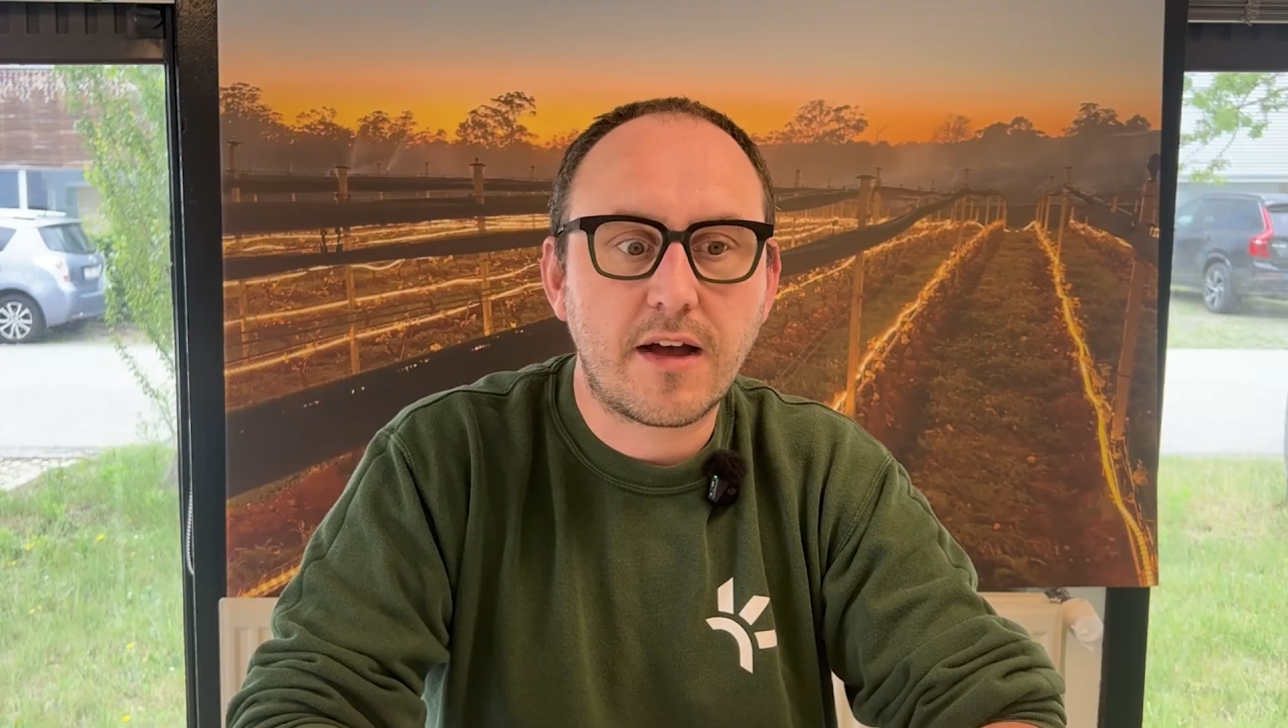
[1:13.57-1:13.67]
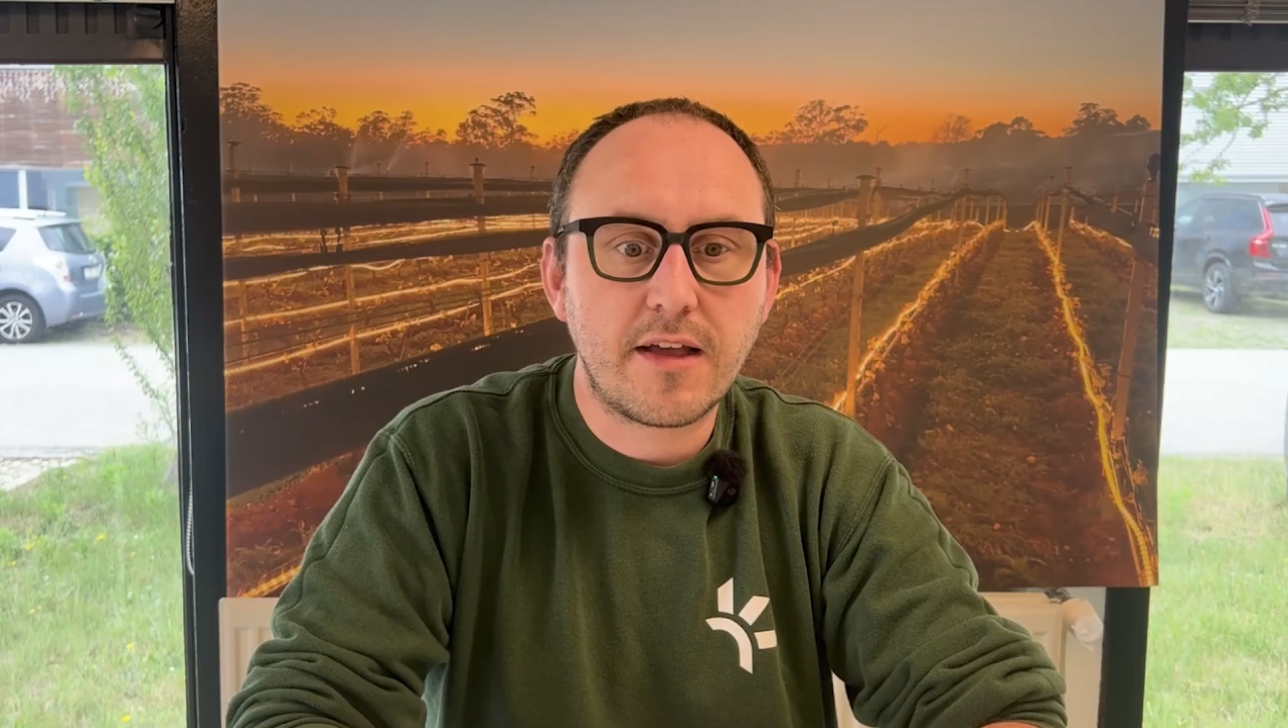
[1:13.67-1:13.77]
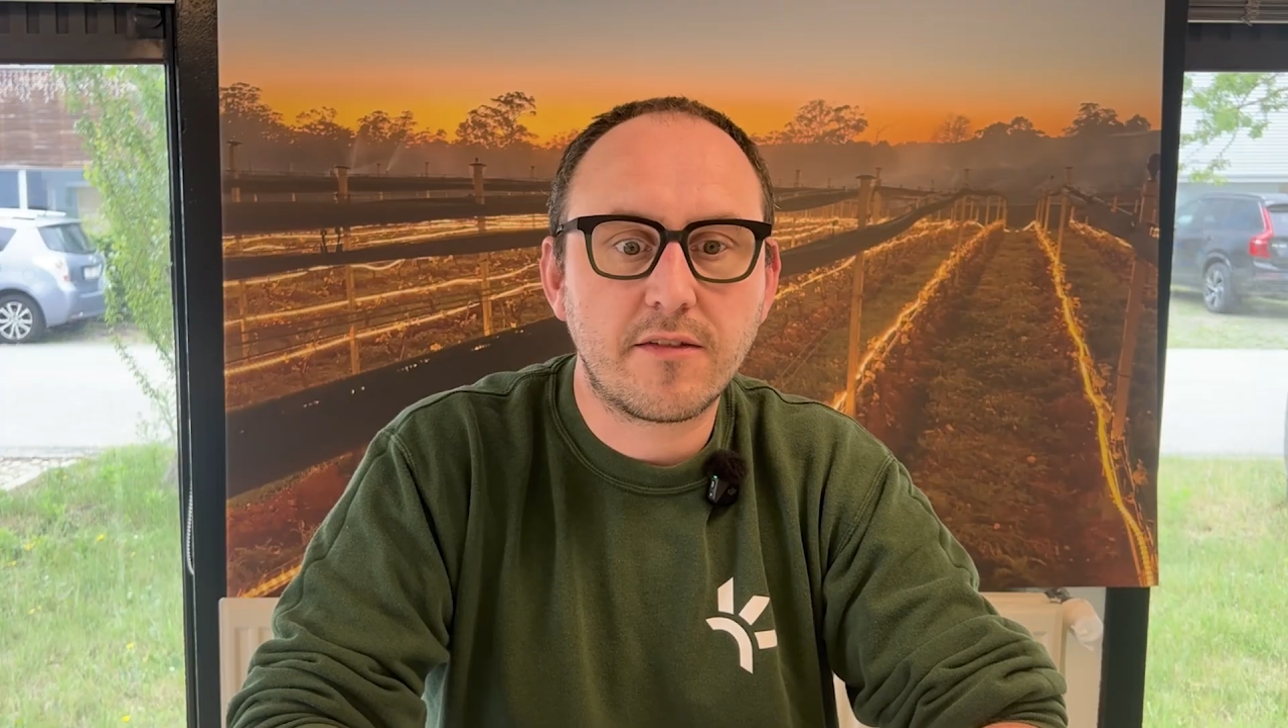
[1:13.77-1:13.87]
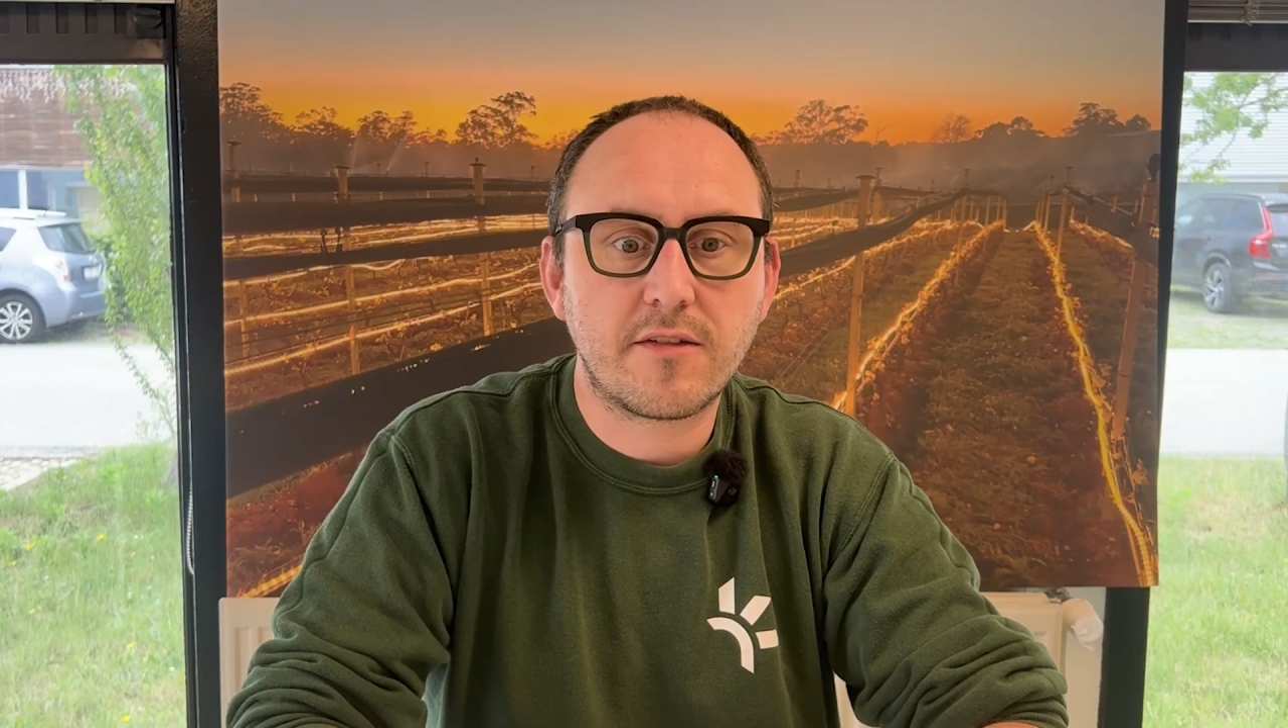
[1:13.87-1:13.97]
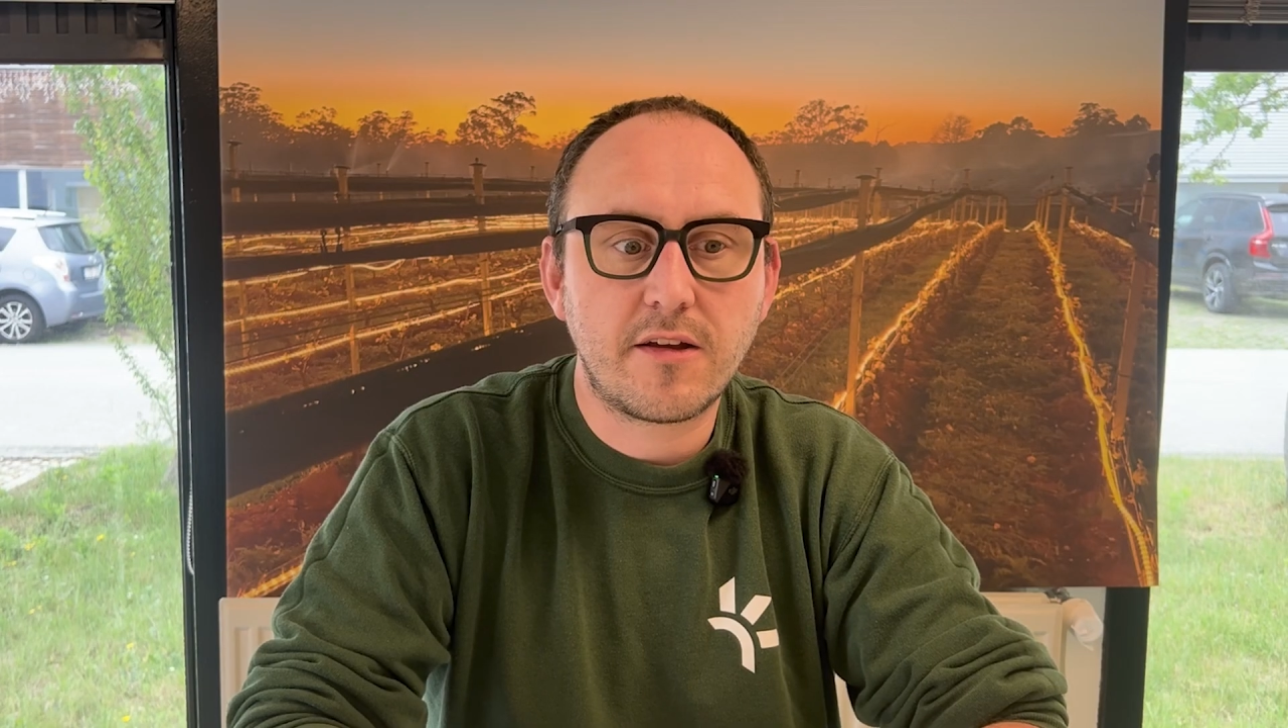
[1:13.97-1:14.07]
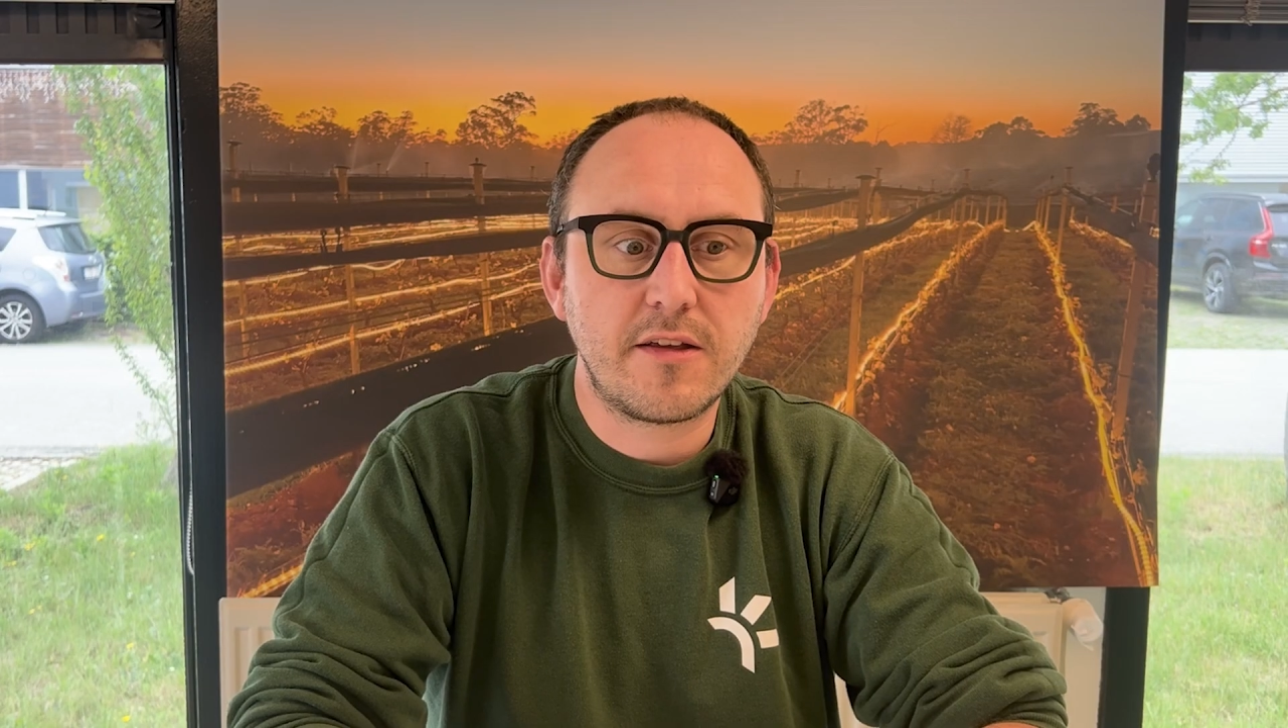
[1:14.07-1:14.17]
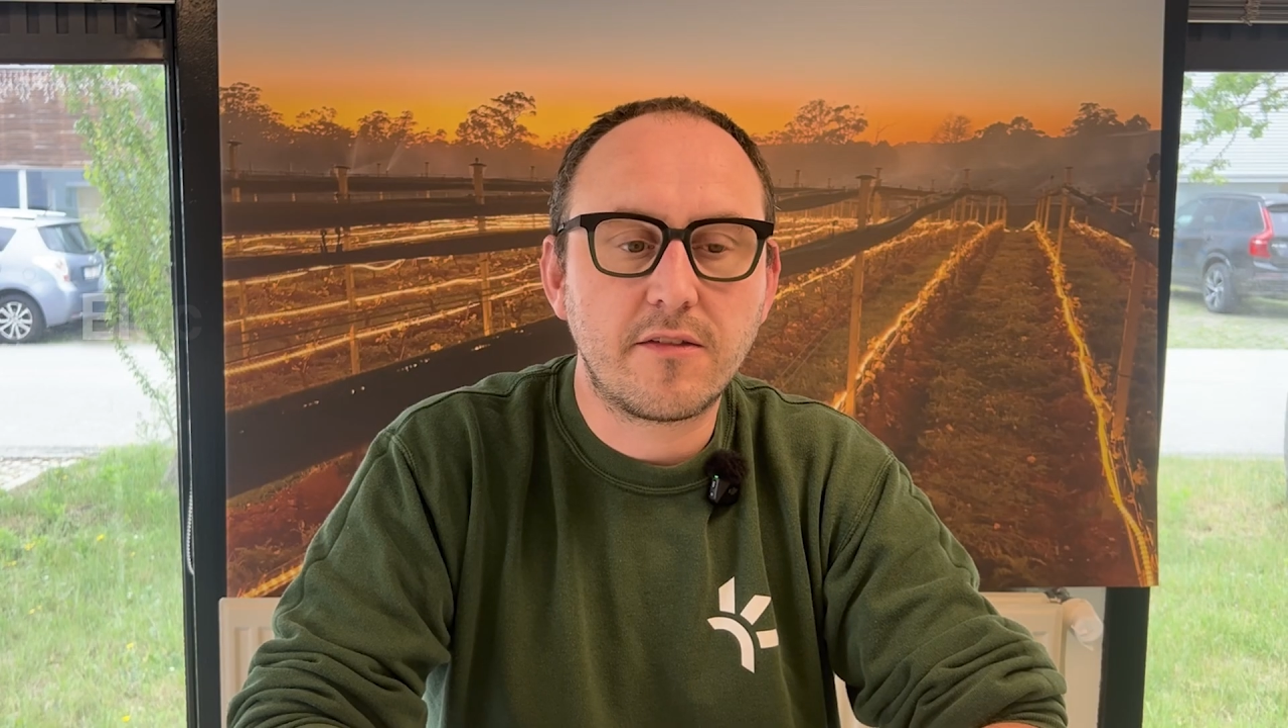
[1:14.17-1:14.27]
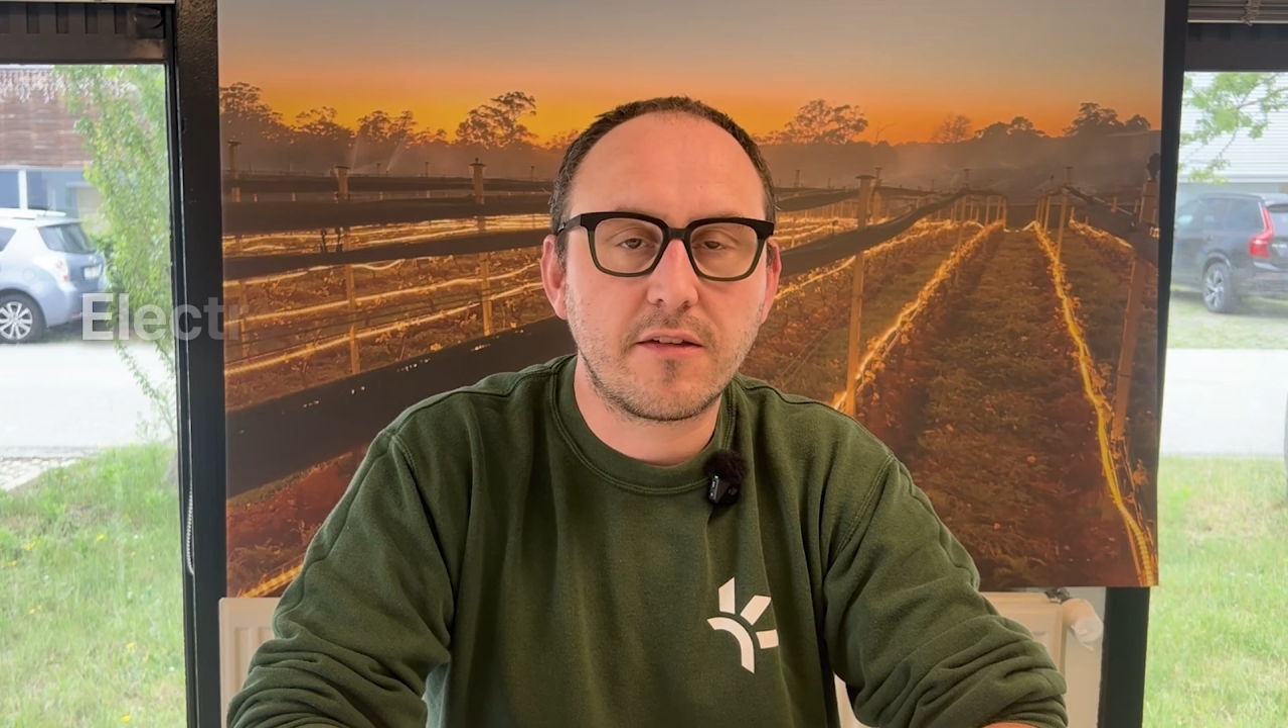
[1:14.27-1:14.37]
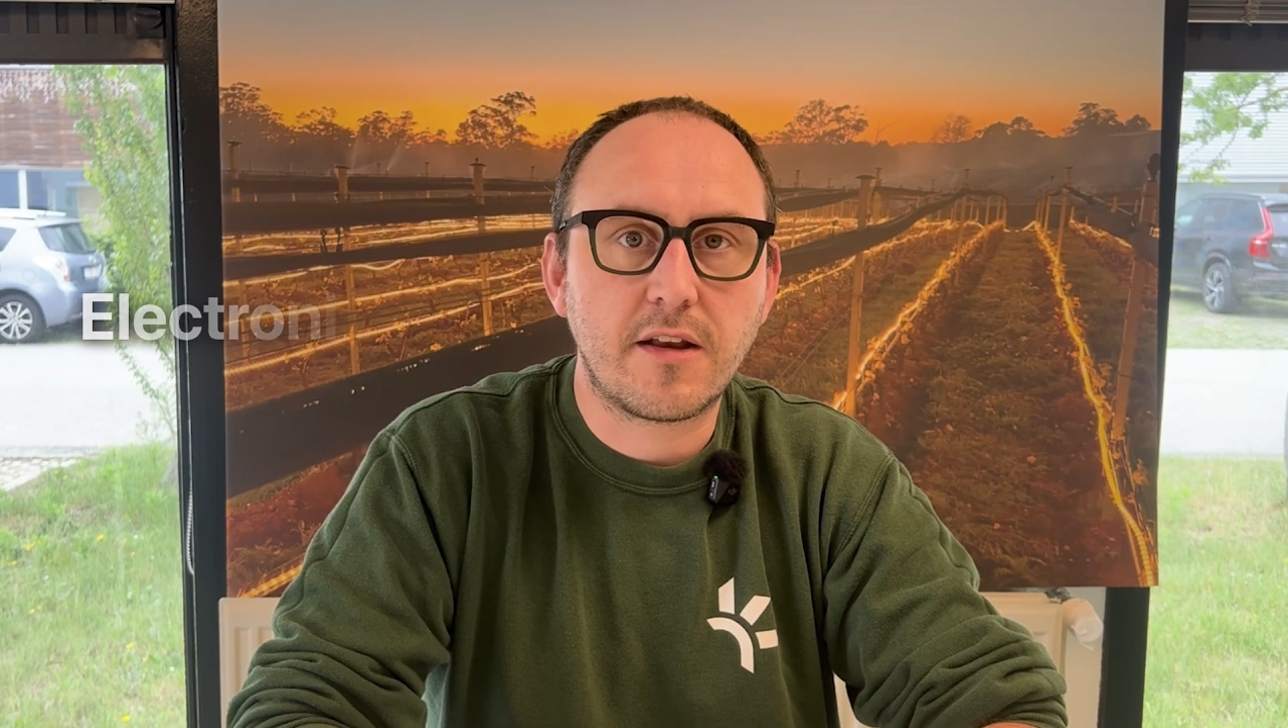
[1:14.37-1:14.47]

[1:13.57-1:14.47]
I studied